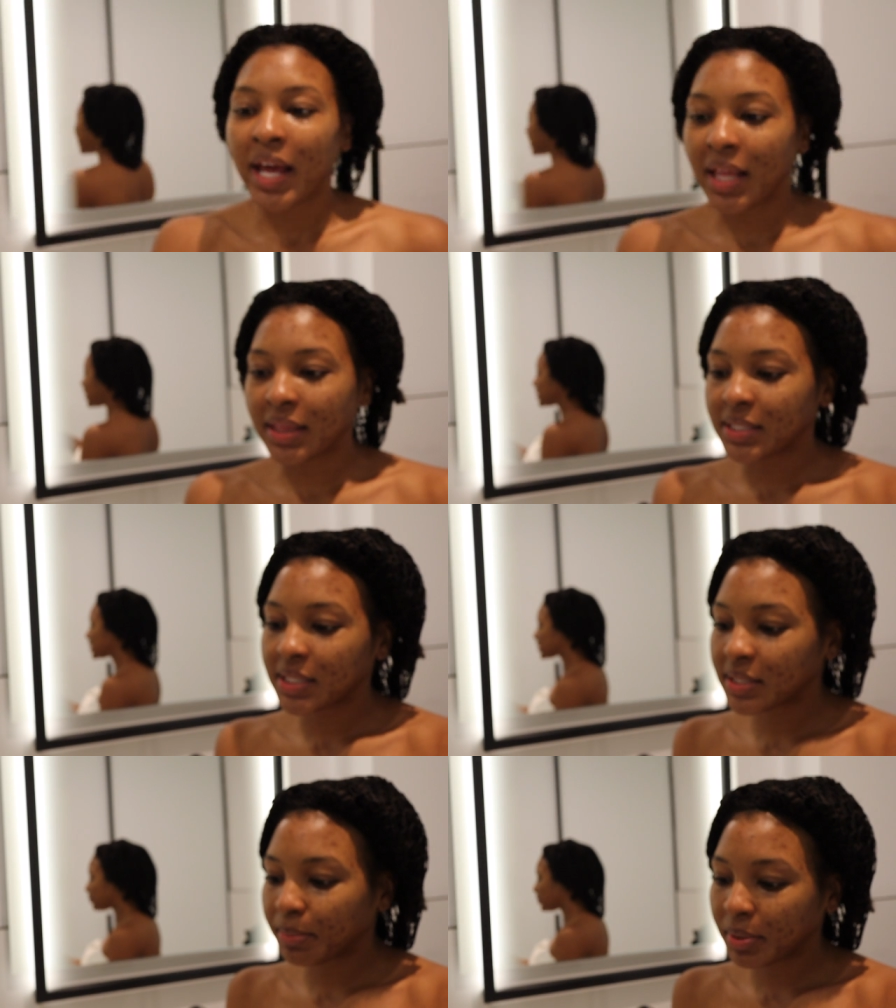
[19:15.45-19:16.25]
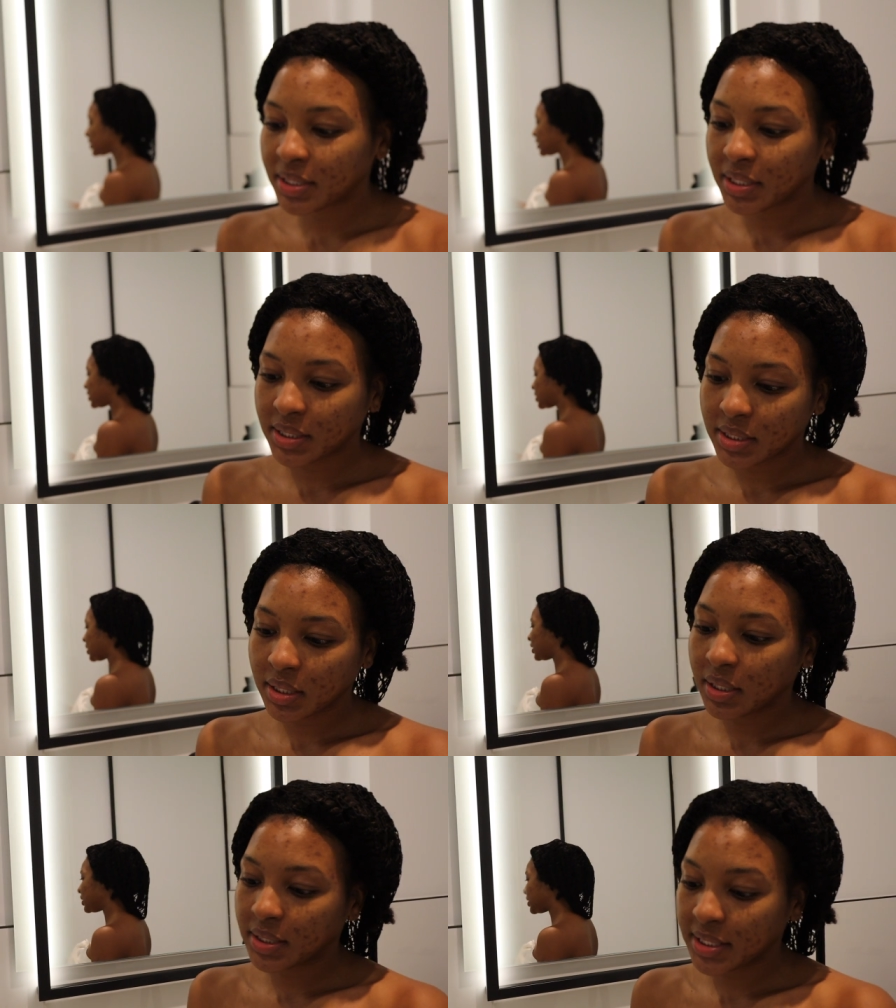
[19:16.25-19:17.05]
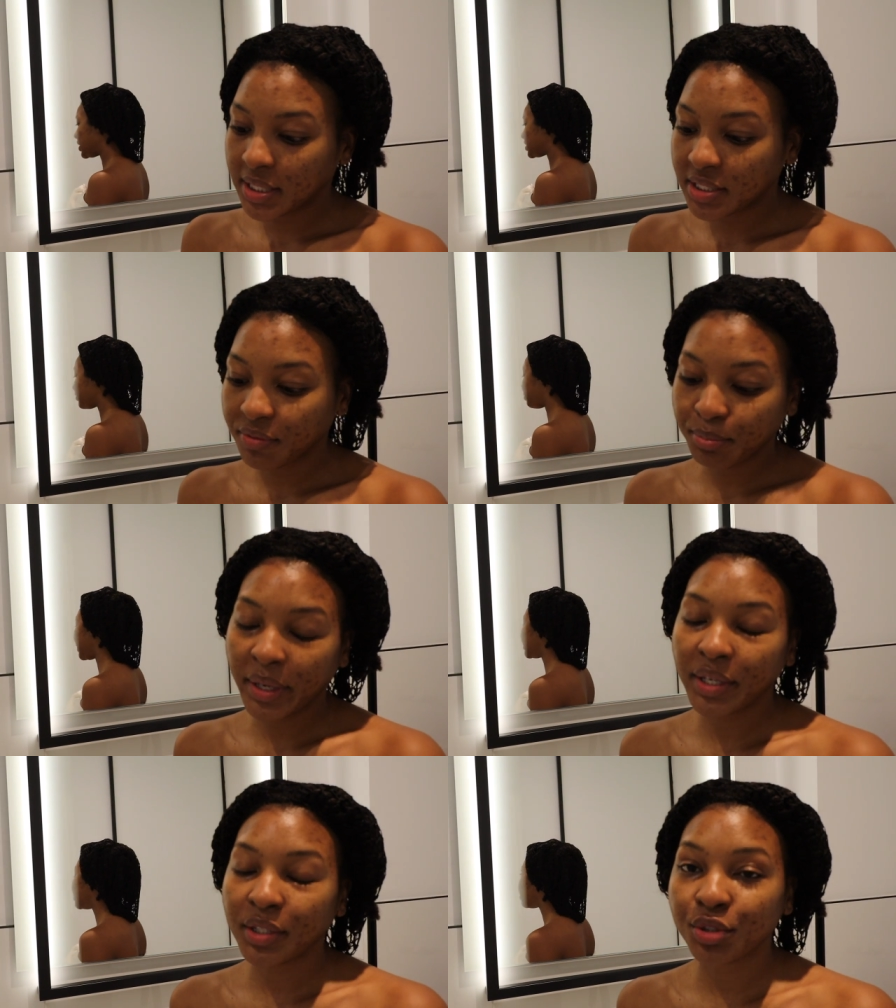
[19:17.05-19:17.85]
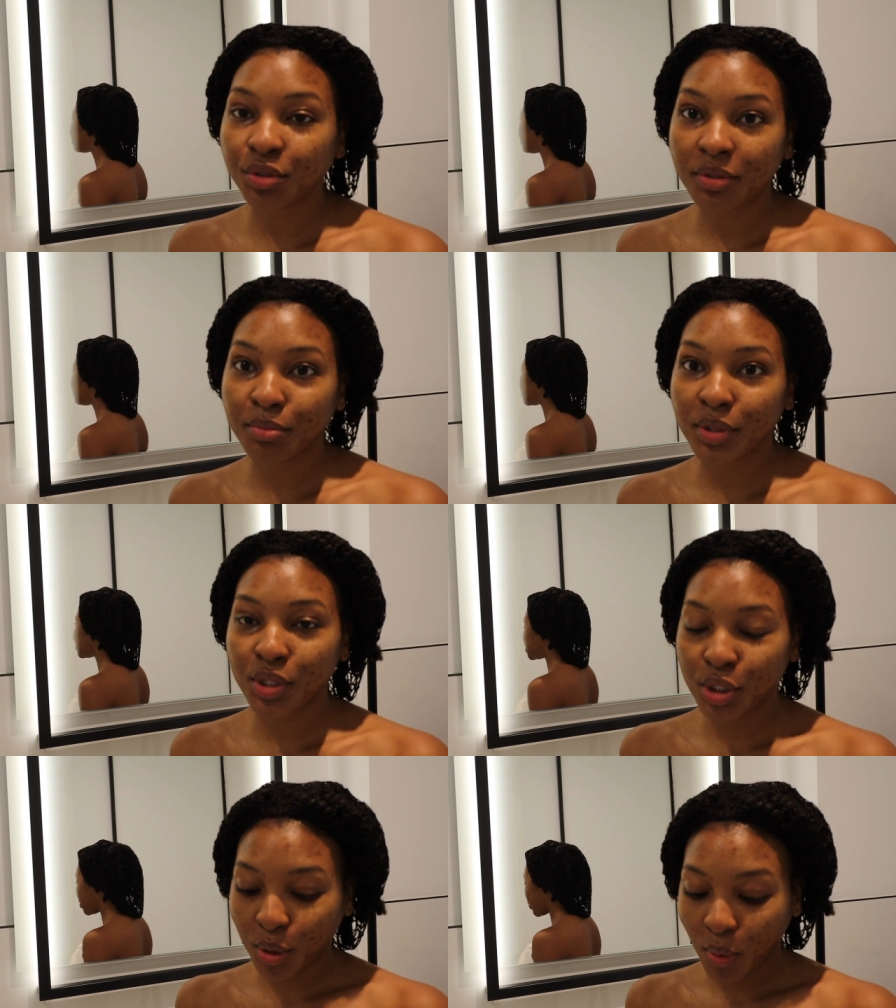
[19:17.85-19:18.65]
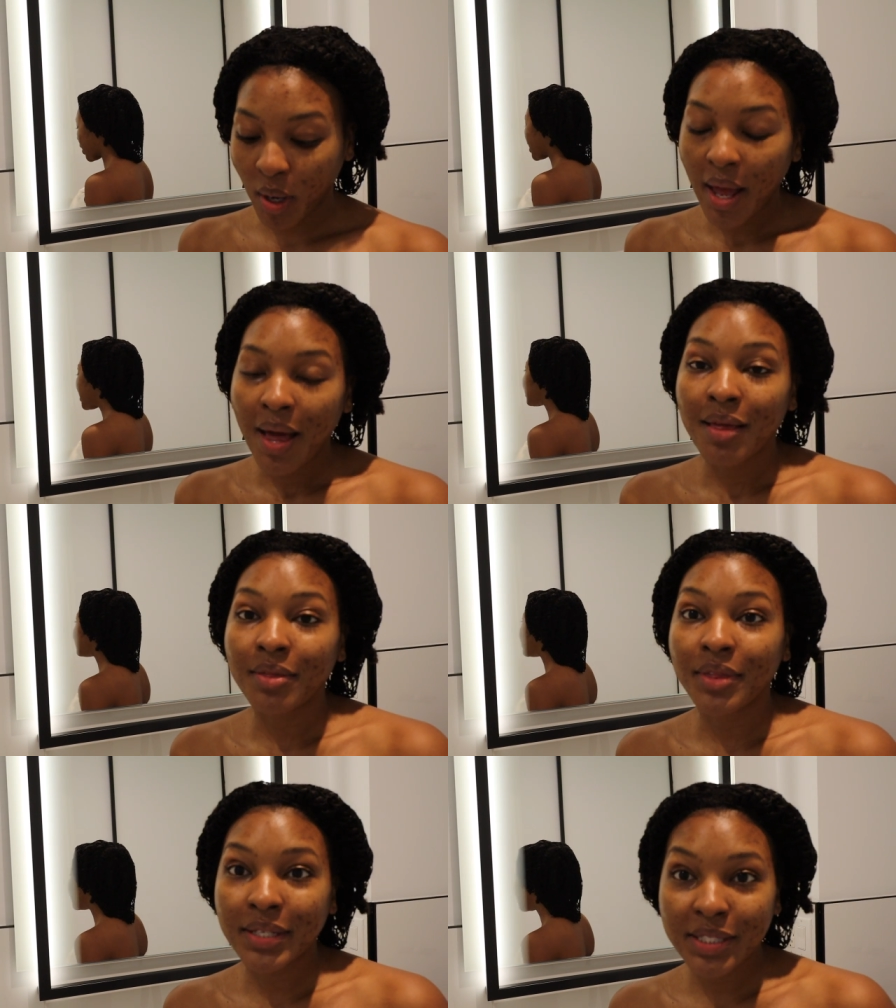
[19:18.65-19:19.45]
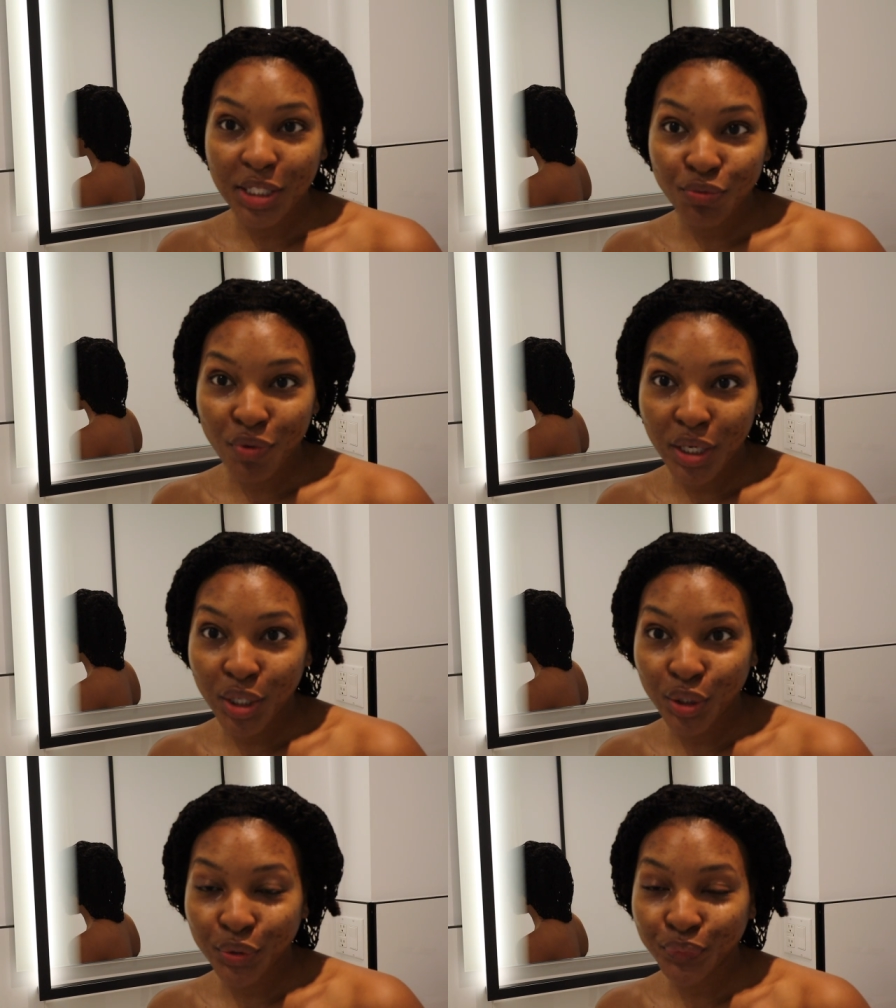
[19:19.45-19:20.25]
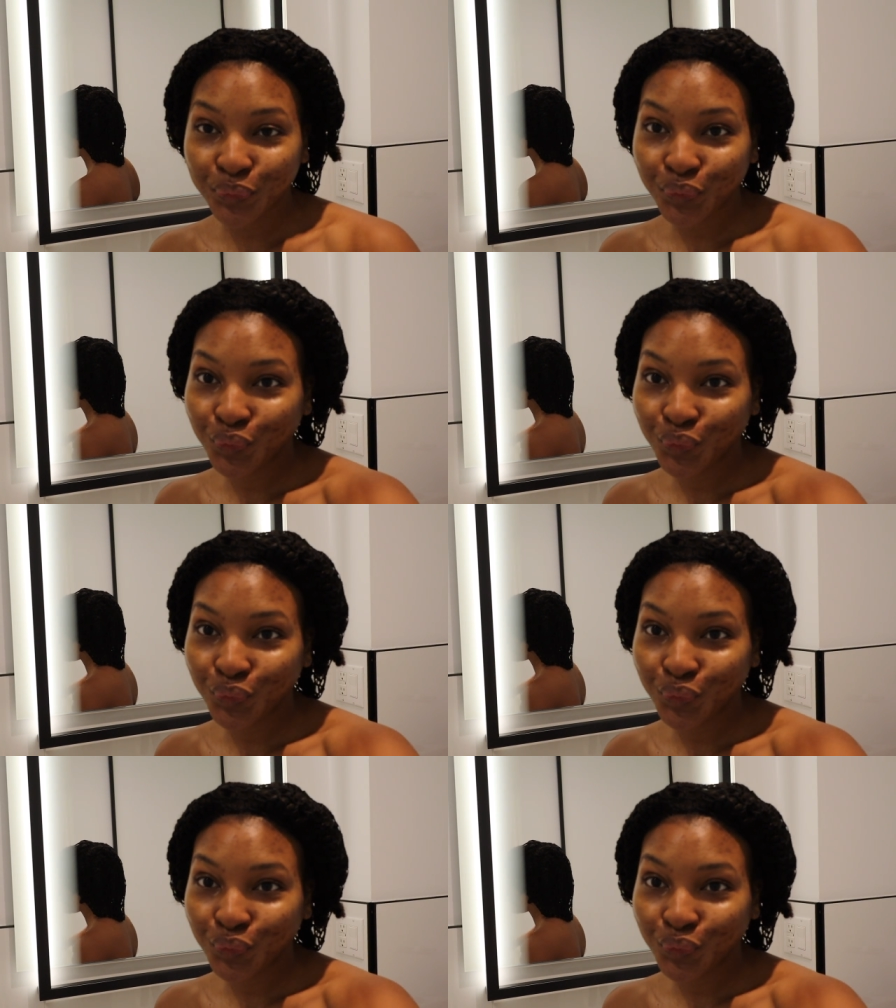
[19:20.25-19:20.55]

And this is a PCA Skin Intensive Brightening Treatment. So this thing right here,